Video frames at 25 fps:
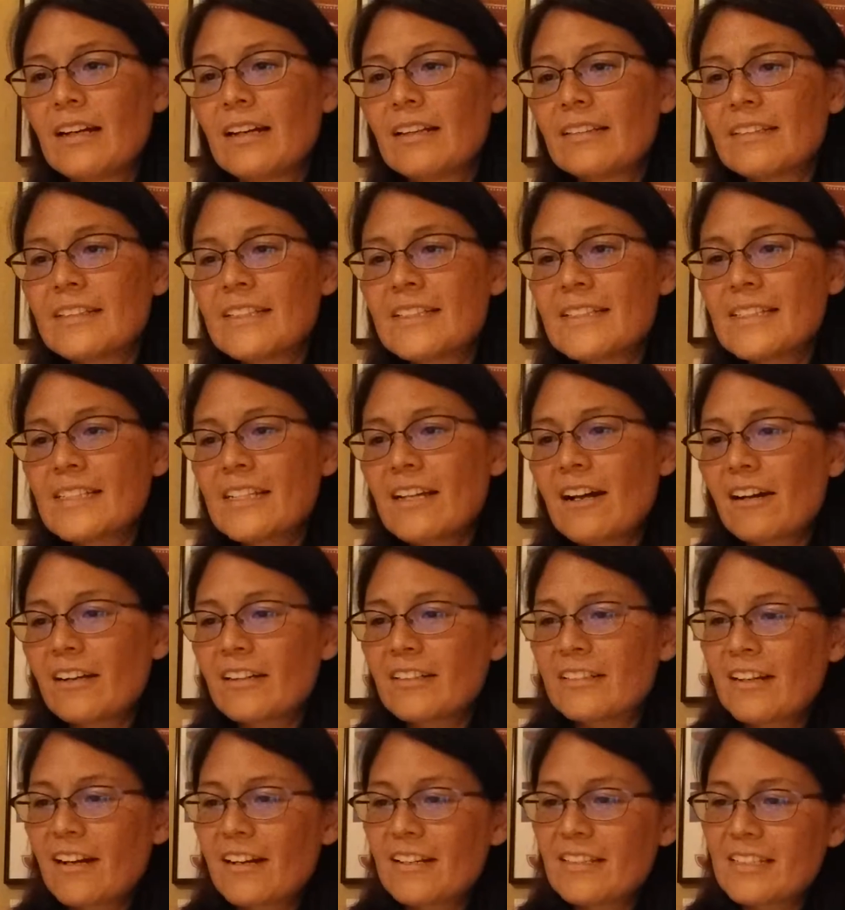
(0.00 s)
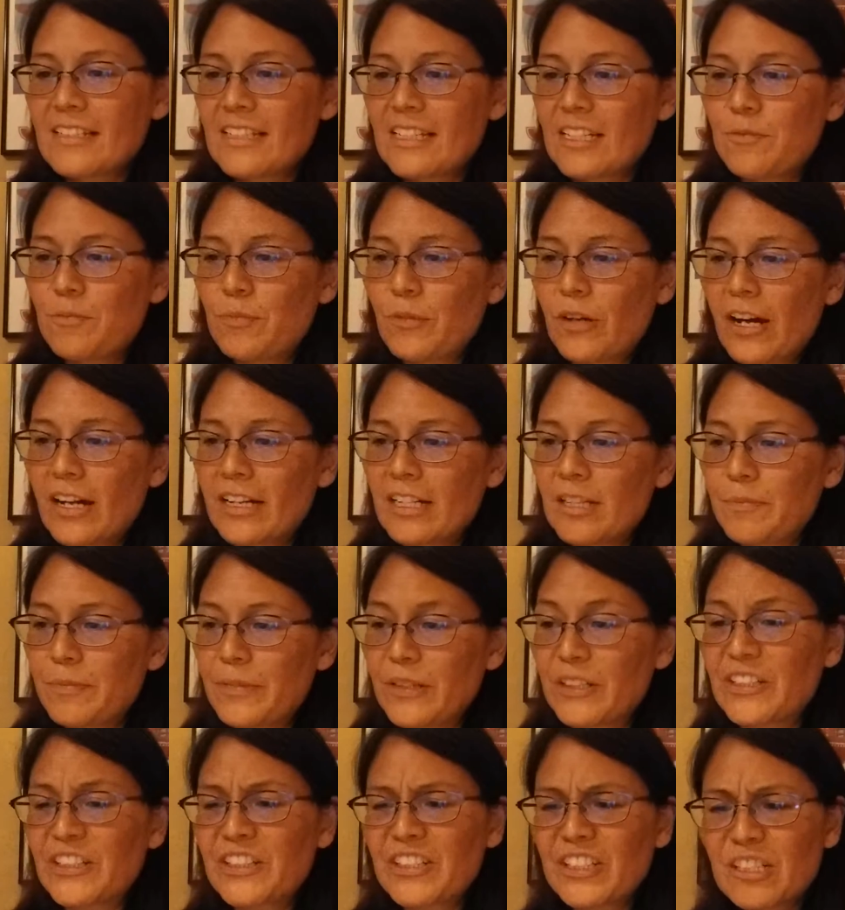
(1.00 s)
Lindsay Okonoski brought up a
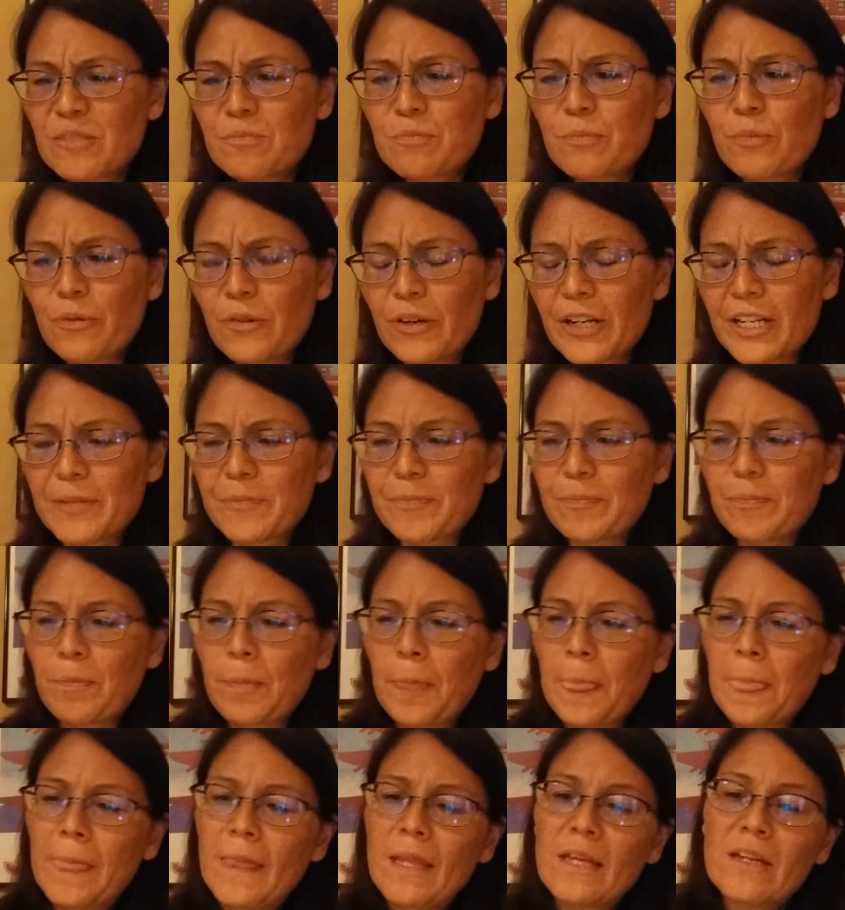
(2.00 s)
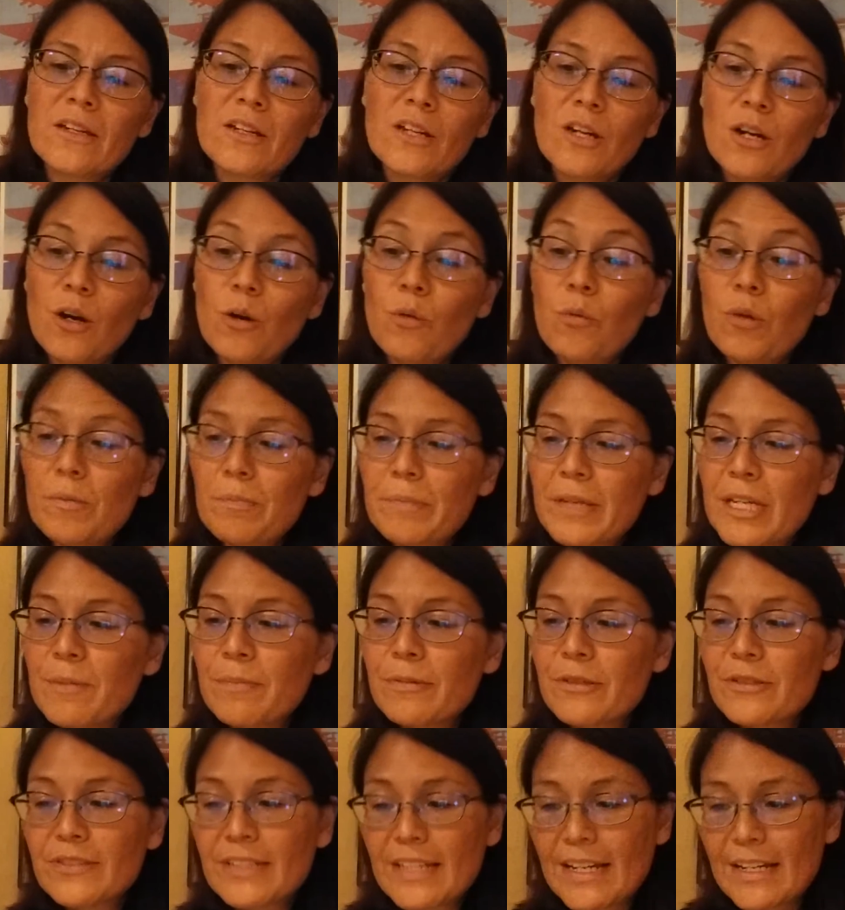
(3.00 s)
good point. When
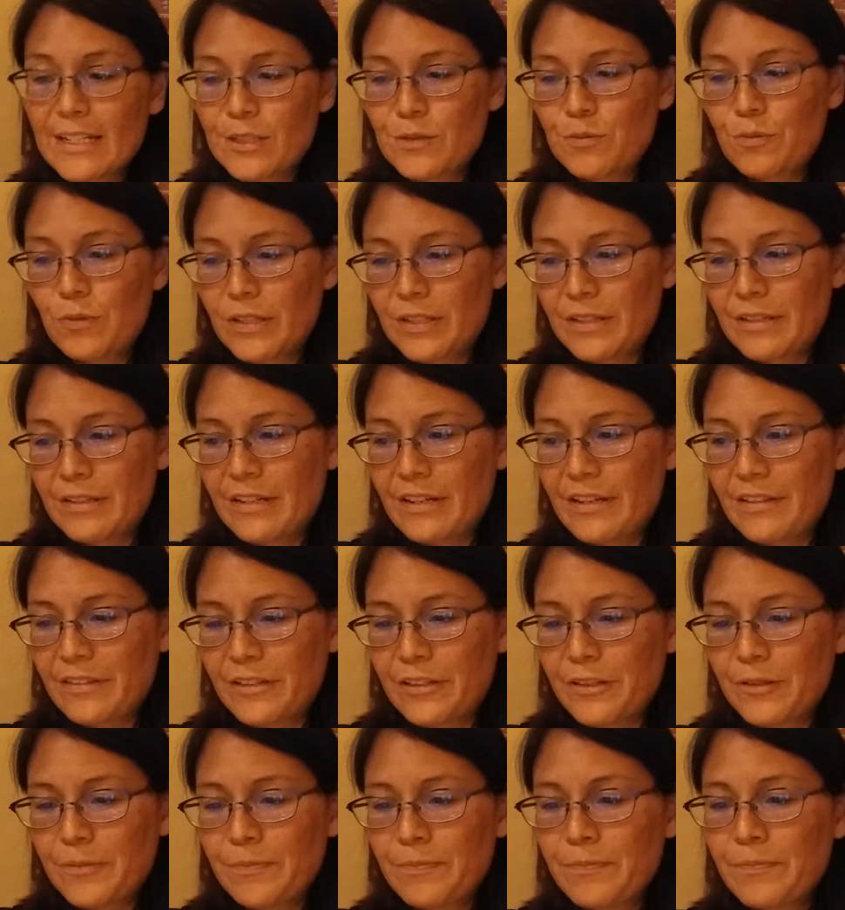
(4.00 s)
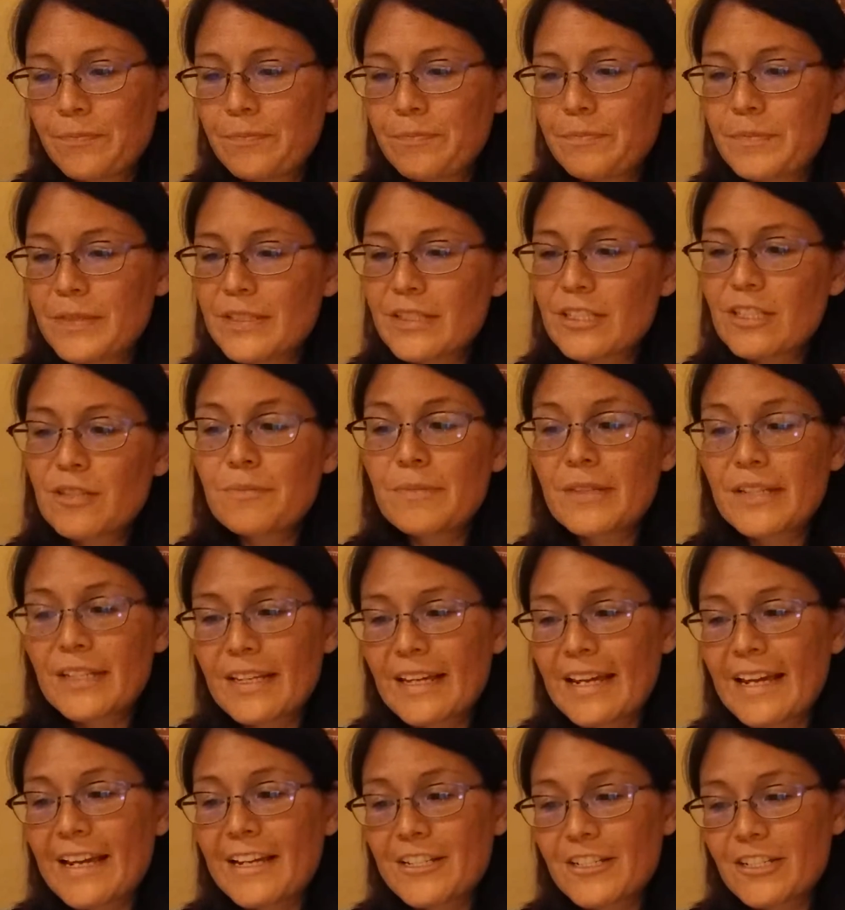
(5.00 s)
people text one another,
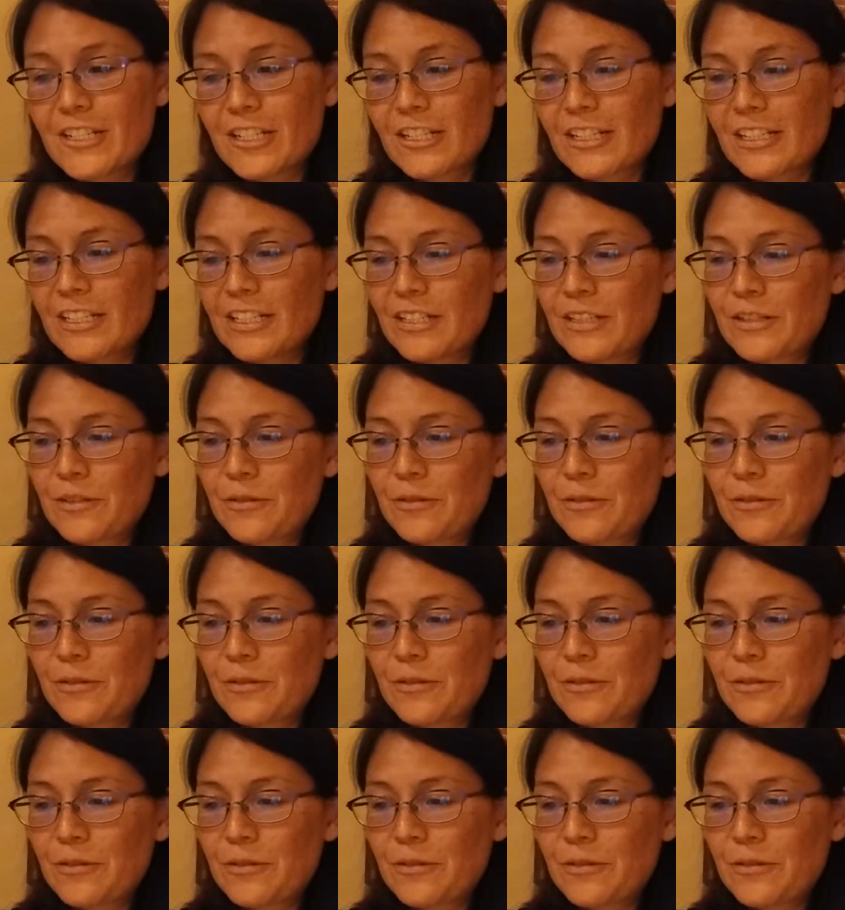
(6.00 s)
miscommunication can